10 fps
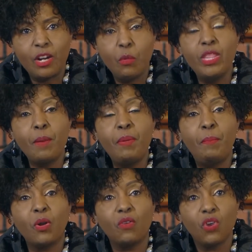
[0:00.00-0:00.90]
with the
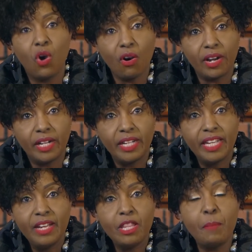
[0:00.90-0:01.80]
people of God,
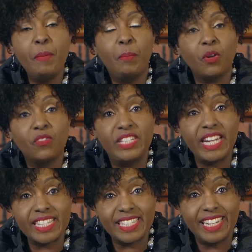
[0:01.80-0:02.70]
the people of
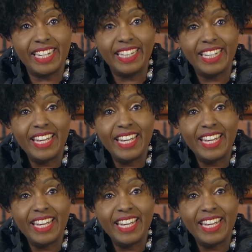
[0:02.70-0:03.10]
destiny,